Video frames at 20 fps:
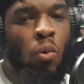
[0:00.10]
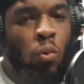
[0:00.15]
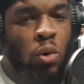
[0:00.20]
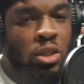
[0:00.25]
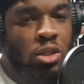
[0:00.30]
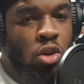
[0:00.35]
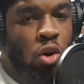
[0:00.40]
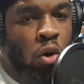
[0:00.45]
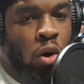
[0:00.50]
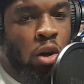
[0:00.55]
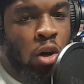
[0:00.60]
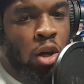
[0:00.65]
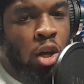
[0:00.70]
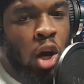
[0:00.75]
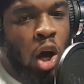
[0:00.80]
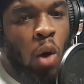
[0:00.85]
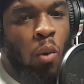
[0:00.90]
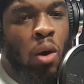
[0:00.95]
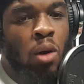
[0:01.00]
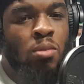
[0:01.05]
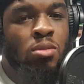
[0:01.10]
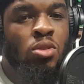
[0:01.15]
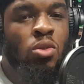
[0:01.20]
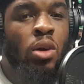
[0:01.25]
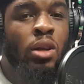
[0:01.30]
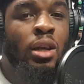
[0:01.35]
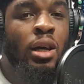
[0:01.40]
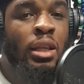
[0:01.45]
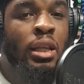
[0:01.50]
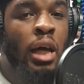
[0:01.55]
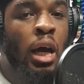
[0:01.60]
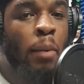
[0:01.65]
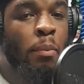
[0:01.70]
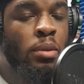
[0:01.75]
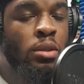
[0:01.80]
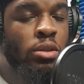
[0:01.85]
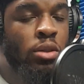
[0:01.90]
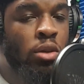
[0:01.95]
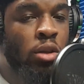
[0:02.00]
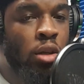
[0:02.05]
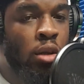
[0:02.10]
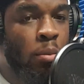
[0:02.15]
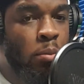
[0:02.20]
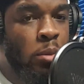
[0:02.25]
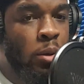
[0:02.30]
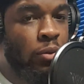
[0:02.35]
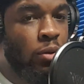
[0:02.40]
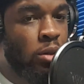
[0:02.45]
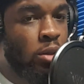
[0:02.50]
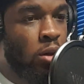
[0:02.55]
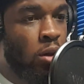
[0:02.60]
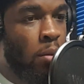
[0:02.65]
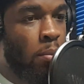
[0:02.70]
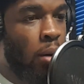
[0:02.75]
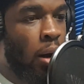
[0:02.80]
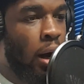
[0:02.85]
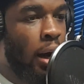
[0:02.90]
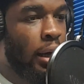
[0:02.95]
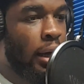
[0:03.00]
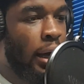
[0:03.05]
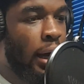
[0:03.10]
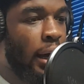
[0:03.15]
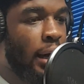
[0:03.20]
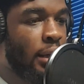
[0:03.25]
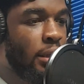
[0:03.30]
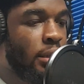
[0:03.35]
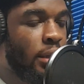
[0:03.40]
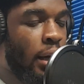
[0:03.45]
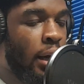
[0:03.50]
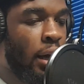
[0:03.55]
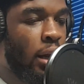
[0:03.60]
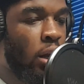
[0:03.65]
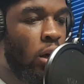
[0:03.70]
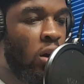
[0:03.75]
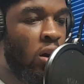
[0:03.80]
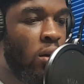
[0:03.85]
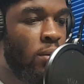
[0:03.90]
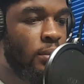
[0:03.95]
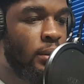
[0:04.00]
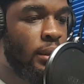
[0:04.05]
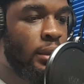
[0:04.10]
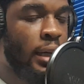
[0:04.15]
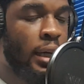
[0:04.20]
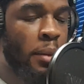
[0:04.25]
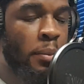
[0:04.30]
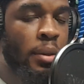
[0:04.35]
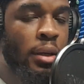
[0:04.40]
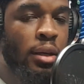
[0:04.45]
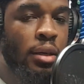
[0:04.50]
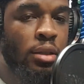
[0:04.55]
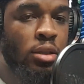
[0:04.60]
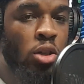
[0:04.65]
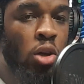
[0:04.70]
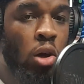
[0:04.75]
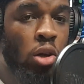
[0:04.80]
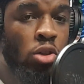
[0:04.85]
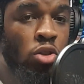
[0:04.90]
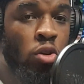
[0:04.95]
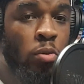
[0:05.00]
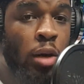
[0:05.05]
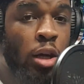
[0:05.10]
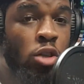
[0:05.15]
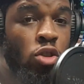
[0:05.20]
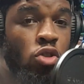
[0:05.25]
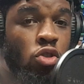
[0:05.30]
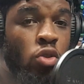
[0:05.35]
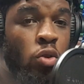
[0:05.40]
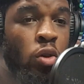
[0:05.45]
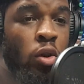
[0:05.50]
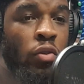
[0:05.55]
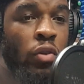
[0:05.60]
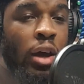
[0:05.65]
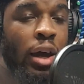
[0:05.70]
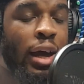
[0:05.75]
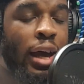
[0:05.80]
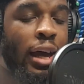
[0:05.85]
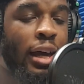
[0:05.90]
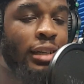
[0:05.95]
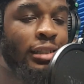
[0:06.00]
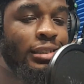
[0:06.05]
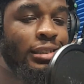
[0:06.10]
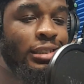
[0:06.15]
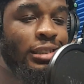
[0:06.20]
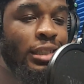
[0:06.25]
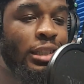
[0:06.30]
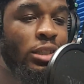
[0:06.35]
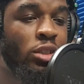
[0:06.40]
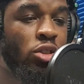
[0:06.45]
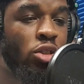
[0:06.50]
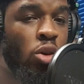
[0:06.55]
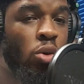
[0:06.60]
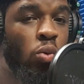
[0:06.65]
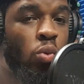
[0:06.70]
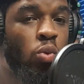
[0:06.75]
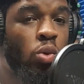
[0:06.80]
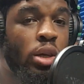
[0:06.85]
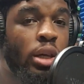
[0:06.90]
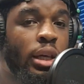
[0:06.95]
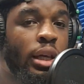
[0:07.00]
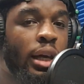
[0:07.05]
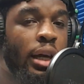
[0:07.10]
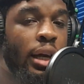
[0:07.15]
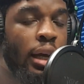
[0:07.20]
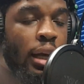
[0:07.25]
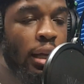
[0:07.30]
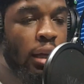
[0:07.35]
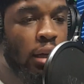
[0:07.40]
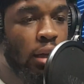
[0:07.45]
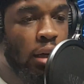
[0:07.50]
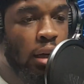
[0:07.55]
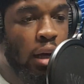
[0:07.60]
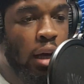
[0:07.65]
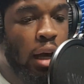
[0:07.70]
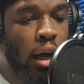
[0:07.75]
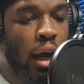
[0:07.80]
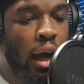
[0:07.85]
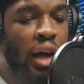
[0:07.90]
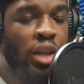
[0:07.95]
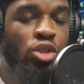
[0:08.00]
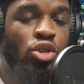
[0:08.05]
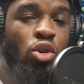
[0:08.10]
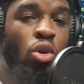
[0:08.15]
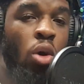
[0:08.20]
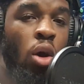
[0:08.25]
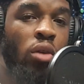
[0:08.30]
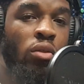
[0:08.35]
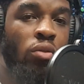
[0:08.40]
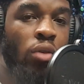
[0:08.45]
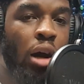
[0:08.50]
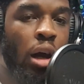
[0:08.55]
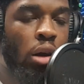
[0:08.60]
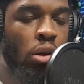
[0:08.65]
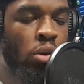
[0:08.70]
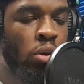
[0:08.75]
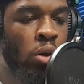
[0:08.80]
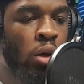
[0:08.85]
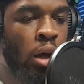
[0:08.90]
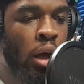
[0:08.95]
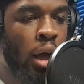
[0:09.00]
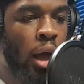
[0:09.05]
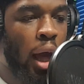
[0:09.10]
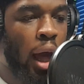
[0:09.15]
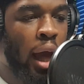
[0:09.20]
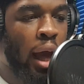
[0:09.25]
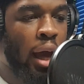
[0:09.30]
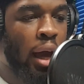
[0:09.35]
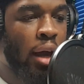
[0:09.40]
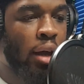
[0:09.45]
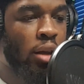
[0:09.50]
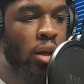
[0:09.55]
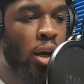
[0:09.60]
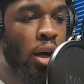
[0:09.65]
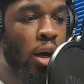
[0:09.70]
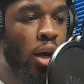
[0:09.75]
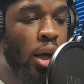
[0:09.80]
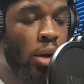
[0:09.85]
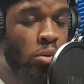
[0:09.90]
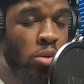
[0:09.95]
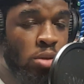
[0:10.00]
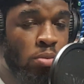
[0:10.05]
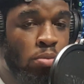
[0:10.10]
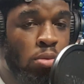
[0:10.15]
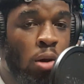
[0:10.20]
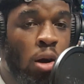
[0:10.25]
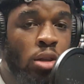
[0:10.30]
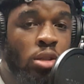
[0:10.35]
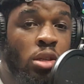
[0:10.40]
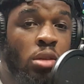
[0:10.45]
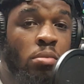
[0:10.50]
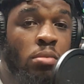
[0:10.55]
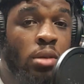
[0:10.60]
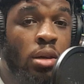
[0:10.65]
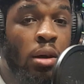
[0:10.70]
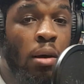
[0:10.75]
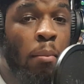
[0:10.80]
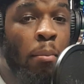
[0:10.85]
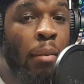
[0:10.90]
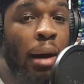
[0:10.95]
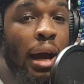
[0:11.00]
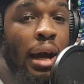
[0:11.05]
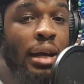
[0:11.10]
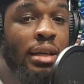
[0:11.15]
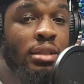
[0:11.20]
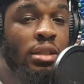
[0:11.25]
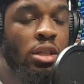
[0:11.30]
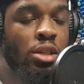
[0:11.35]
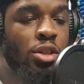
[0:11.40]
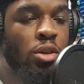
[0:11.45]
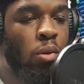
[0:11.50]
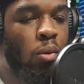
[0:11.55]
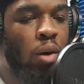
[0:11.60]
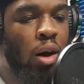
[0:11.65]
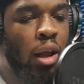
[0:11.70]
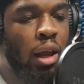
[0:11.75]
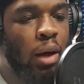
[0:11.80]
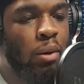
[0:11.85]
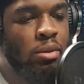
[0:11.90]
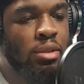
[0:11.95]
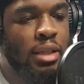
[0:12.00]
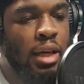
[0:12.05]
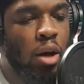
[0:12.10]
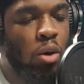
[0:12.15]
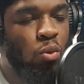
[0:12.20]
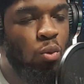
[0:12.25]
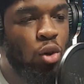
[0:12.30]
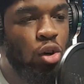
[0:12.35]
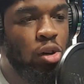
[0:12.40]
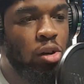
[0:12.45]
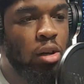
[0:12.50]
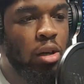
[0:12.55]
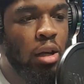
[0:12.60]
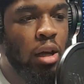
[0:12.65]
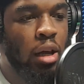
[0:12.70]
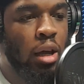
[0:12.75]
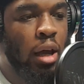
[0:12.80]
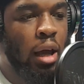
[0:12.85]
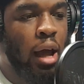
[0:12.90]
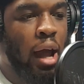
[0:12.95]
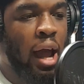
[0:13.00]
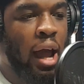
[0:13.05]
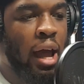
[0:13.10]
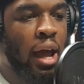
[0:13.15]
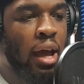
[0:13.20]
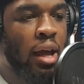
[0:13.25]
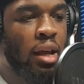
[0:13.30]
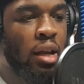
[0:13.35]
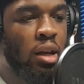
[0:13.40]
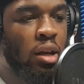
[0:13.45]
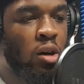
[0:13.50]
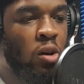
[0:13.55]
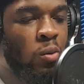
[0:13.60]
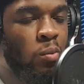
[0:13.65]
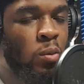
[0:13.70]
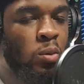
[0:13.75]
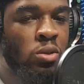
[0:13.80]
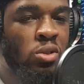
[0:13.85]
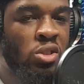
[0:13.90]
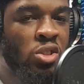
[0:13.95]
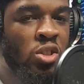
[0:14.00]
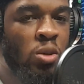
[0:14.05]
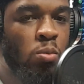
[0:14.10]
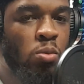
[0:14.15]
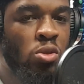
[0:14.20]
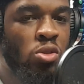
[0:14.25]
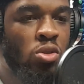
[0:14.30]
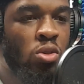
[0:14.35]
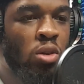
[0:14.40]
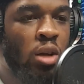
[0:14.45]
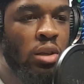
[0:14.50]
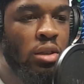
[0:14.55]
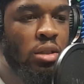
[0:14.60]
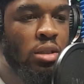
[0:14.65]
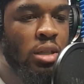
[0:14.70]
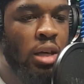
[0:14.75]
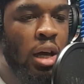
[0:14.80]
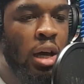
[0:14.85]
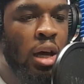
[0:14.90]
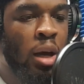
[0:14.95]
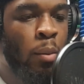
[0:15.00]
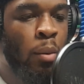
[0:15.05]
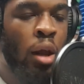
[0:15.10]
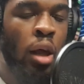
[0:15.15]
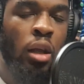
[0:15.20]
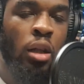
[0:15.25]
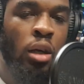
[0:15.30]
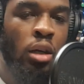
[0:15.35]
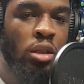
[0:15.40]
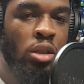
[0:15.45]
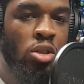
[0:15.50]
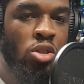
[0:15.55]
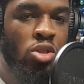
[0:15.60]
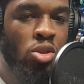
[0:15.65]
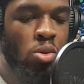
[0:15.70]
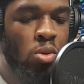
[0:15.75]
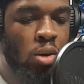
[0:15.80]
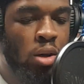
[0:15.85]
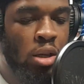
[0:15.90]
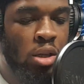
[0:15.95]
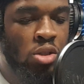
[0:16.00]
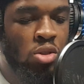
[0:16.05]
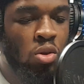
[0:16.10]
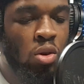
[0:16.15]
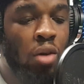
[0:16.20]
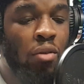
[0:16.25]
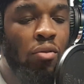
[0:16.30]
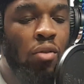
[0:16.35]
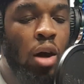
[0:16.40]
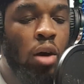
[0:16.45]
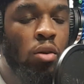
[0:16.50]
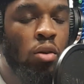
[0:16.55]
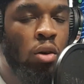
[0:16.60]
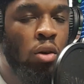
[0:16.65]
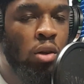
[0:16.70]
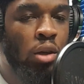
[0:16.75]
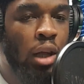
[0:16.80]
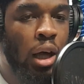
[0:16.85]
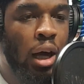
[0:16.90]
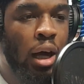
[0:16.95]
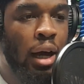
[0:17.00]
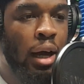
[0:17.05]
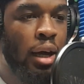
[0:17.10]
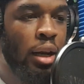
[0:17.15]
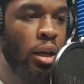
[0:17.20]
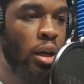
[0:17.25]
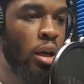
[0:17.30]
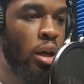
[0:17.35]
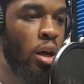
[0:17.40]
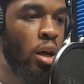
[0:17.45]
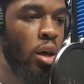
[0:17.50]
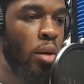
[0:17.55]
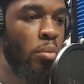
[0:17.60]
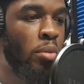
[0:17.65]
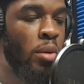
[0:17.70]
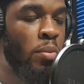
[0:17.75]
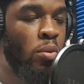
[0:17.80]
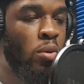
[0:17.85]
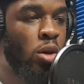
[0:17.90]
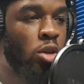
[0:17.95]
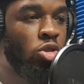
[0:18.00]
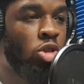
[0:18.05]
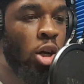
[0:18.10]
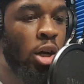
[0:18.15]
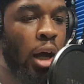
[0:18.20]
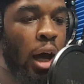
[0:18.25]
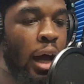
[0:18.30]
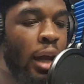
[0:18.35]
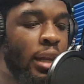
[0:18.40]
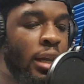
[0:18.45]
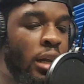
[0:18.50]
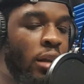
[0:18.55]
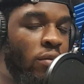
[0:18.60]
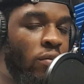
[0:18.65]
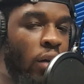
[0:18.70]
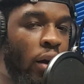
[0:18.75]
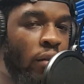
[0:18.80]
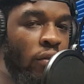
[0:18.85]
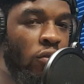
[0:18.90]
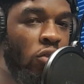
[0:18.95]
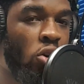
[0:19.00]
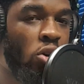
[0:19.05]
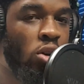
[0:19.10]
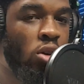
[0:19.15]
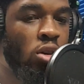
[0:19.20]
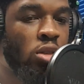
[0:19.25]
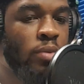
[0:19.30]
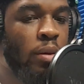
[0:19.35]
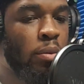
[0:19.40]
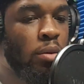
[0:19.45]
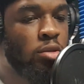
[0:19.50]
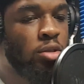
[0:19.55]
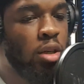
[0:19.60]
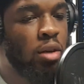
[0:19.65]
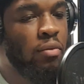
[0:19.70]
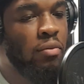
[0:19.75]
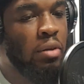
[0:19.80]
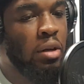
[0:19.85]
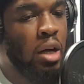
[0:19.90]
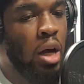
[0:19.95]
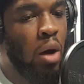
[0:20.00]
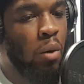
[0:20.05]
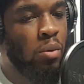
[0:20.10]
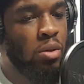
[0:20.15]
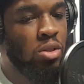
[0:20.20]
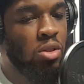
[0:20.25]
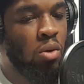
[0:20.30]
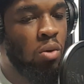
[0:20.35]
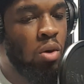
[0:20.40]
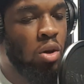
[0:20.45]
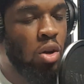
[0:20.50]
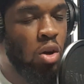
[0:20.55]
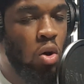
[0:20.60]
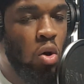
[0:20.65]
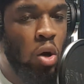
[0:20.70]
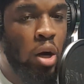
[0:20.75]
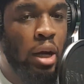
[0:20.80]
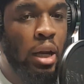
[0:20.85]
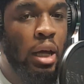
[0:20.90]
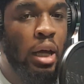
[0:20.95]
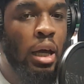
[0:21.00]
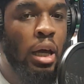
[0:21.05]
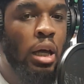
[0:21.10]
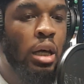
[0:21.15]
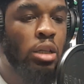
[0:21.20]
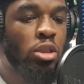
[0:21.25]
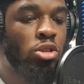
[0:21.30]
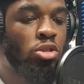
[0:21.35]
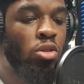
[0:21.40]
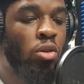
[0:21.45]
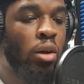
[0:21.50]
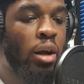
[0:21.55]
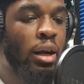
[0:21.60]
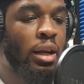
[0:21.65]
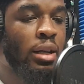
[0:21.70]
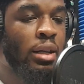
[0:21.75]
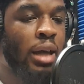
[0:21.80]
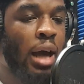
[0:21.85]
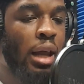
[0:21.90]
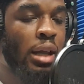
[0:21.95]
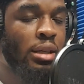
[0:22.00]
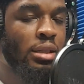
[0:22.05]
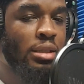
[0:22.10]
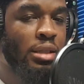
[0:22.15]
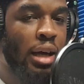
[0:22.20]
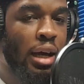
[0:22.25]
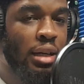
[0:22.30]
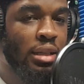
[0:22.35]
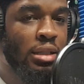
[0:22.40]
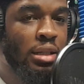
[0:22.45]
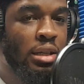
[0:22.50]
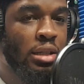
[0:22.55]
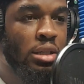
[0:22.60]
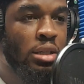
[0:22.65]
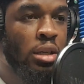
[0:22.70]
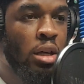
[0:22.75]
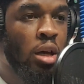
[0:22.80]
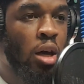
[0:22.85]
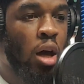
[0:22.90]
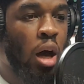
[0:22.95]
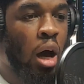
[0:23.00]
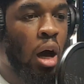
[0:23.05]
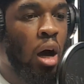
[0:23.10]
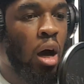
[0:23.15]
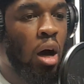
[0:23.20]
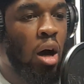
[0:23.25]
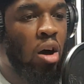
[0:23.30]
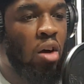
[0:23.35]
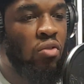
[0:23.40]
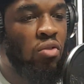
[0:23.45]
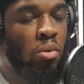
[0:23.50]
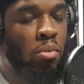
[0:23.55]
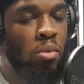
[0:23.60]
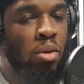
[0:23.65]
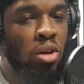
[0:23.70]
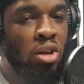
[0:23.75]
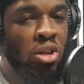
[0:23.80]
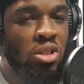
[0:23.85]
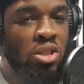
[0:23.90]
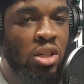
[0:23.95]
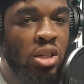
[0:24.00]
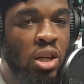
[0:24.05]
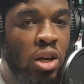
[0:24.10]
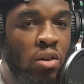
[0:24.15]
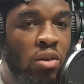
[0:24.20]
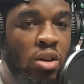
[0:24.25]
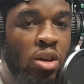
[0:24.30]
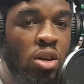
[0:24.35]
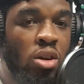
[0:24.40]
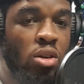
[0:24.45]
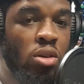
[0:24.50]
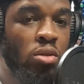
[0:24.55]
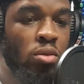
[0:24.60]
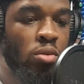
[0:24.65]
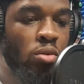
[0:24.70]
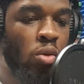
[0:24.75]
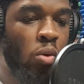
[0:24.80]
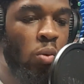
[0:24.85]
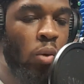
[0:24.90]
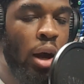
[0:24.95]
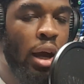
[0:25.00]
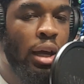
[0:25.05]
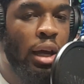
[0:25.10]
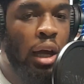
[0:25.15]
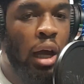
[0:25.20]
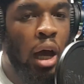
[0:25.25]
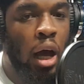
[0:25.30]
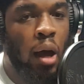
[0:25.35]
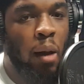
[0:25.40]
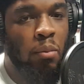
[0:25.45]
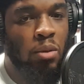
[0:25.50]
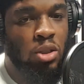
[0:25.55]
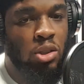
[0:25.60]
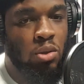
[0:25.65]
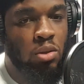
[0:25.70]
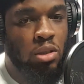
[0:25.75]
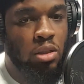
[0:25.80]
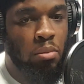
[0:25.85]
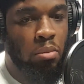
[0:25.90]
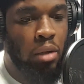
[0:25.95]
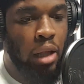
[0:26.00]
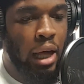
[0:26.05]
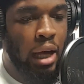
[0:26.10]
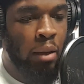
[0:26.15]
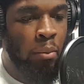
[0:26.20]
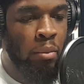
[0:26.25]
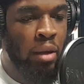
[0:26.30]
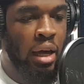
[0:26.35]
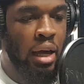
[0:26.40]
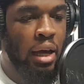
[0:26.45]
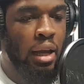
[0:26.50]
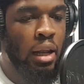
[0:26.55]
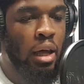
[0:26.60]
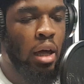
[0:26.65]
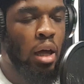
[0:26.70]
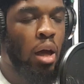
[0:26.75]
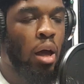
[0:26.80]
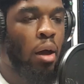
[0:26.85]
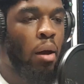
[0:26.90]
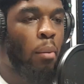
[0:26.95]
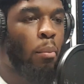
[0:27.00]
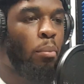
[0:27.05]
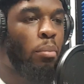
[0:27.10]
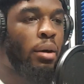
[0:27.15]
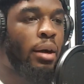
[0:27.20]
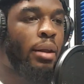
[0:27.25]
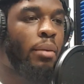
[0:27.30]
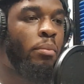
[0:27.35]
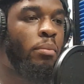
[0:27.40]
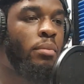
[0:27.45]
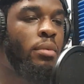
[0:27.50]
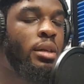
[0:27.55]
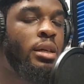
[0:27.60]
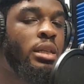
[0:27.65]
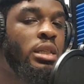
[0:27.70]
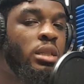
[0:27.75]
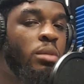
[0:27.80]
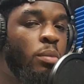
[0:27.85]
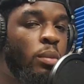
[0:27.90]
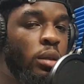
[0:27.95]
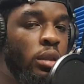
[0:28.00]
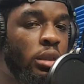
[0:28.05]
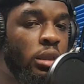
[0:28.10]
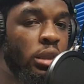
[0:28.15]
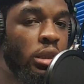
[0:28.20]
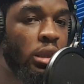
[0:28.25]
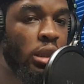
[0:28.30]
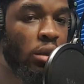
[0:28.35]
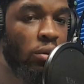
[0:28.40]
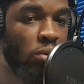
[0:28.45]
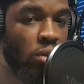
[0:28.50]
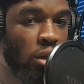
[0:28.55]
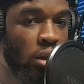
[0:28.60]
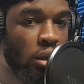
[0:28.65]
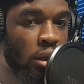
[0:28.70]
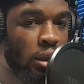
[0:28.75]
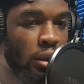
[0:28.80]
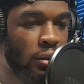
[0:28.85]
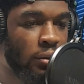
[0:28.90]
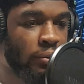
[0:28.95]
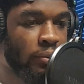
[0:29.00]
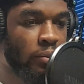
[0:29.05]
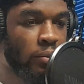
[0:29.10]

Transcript: What's going on, y'all? Welcome to another episode of the Beef It's On podcast. And today I'm here to talk to you about a story that has, since the weekend, has gone viral. And it was brought to my attention while I was at work. And it was a simple story at the time. And I looked into it. It's going viral online. People are trying to identify photos. People are trying to figure out what's going on. Story out of Dallas, Texas. Familiar scenario. White cop shoots a black man. But me specifically,